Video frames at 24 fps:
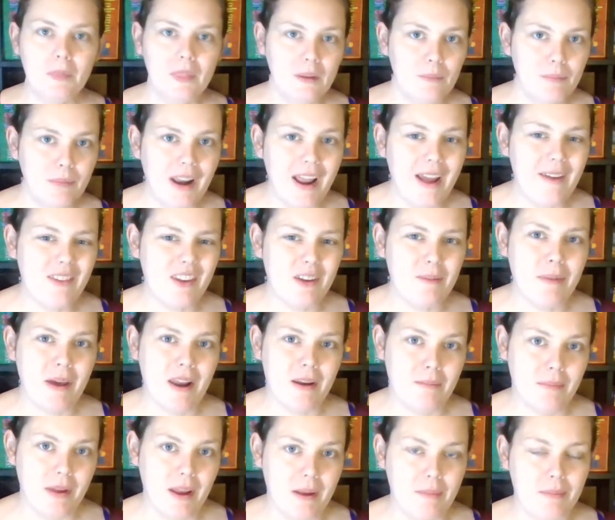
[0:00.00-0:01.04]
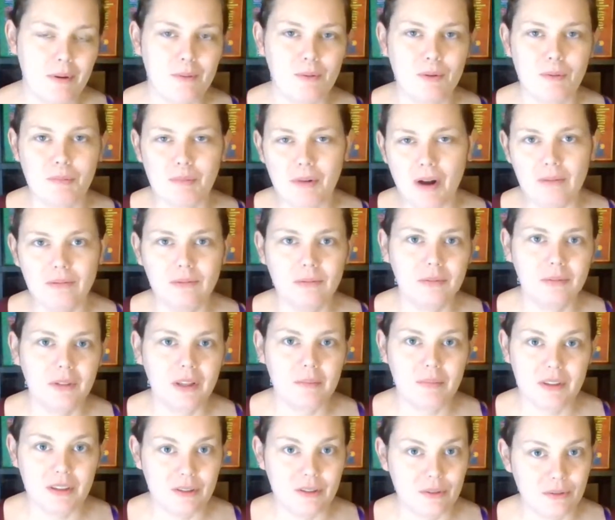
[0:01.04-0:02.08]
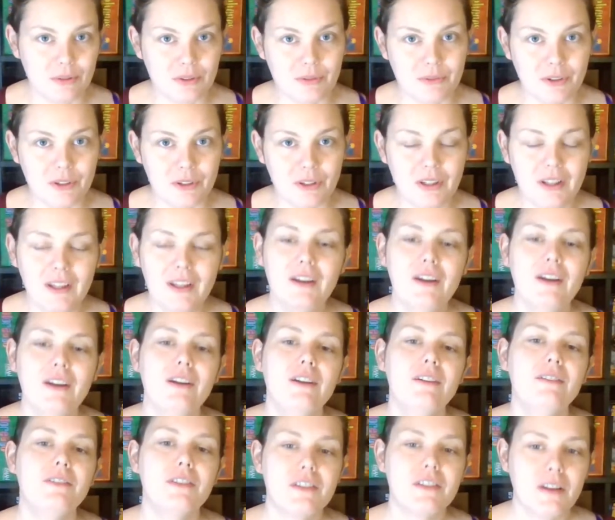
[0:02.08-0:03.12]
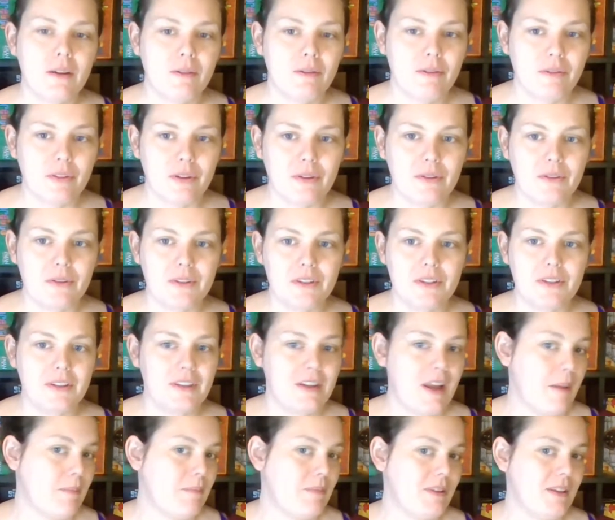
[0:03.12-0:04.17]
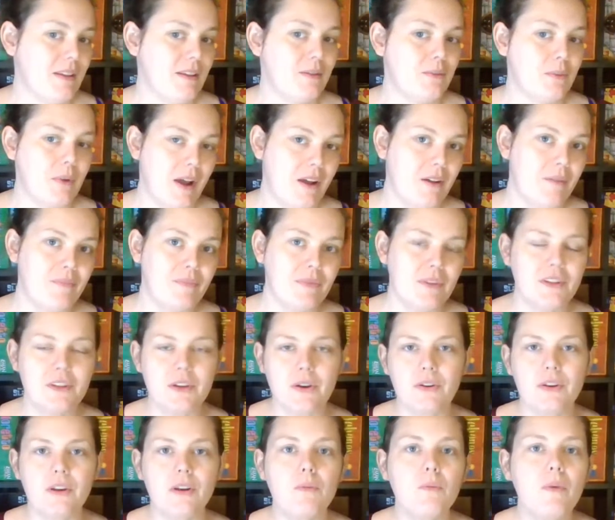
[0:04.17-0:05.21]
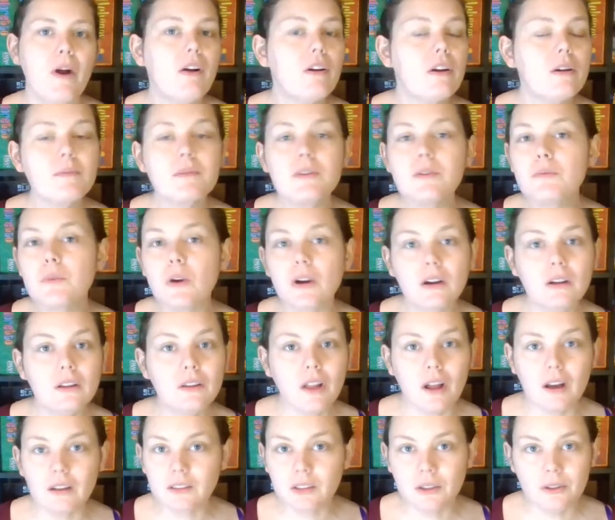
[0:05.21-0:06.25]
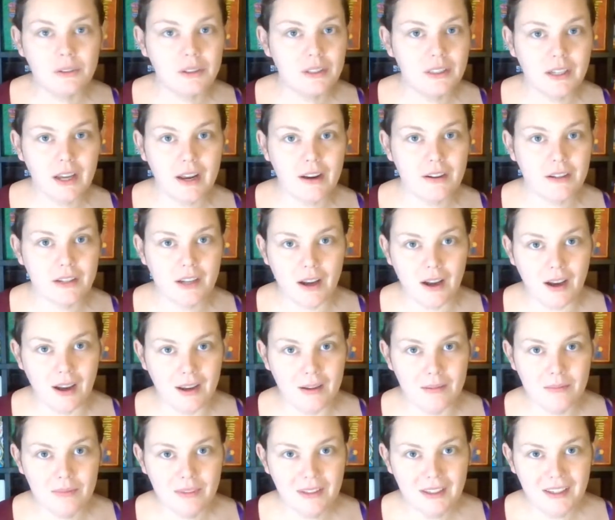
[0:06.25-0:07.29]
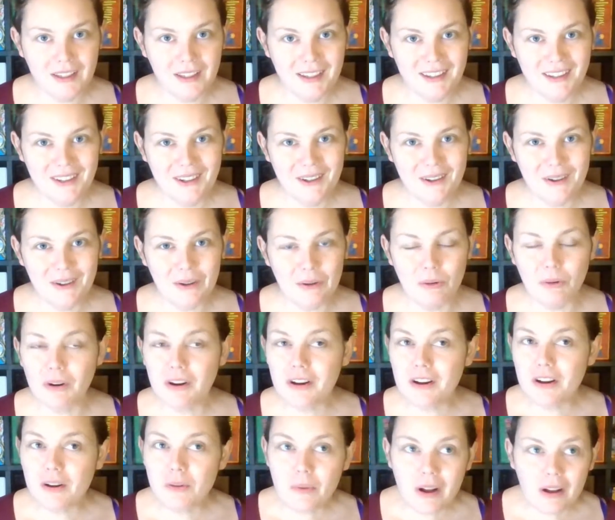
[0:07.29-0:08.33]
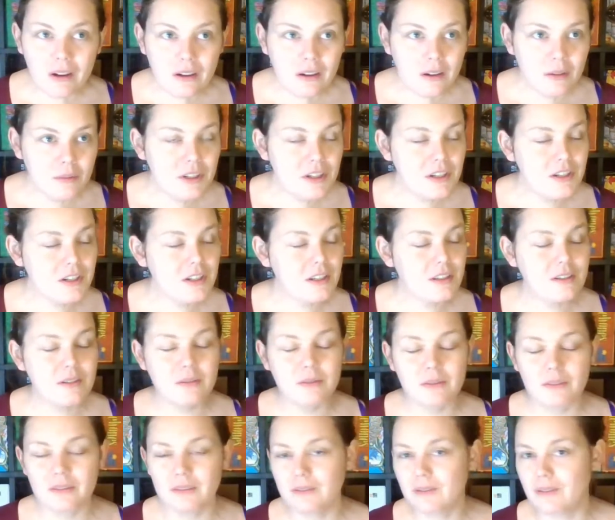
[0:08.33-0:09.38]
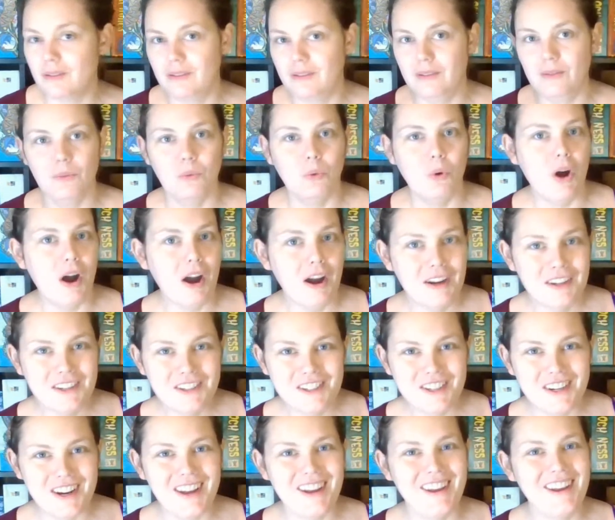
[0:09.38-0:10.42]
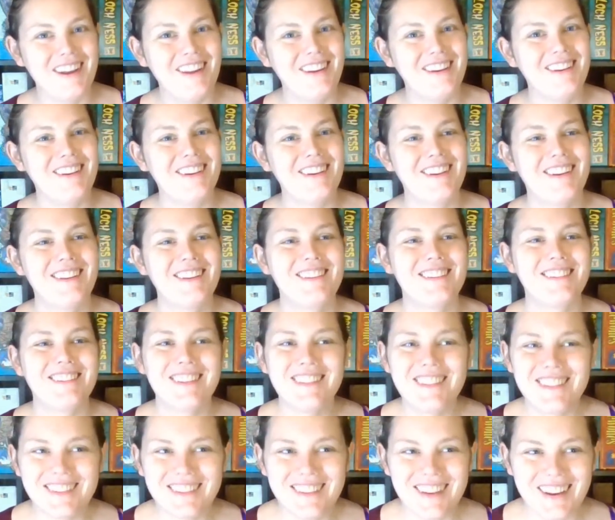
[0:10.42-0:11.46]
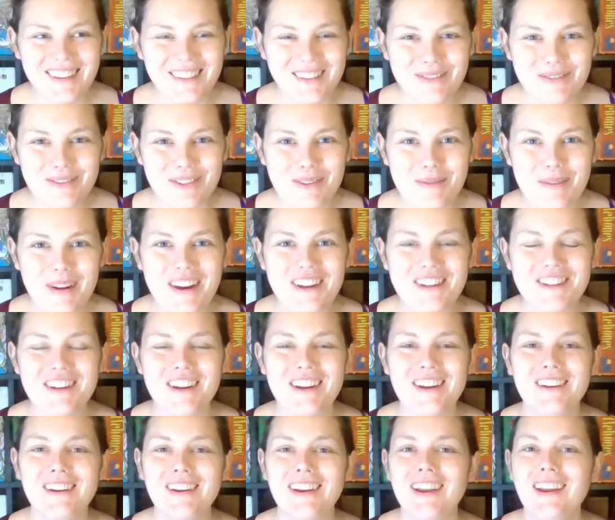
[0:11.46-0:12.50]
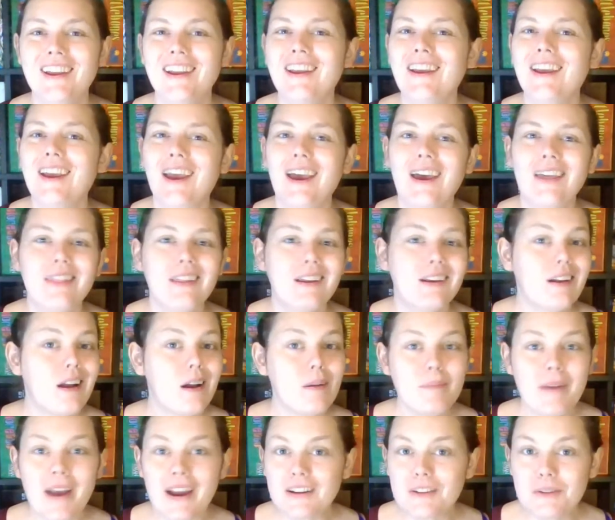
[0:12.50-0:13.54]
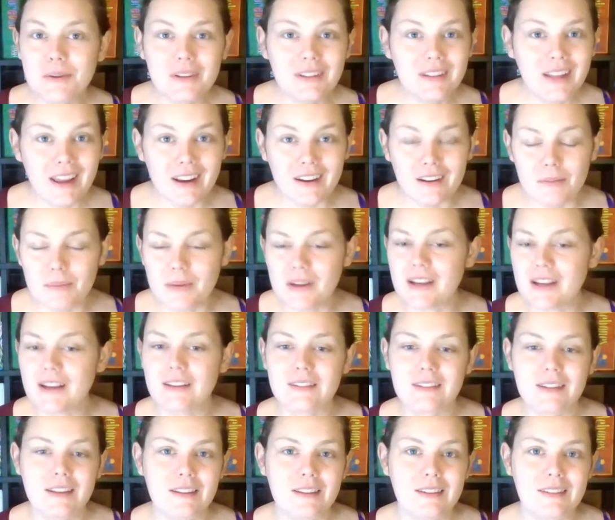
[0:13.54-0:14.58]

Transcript: but having a pen and paper will probably be useful for some of those steps as well. So you're welcome to work along the whole entire time, or you're welcome to just watch and synthesize information and then come back to it later, because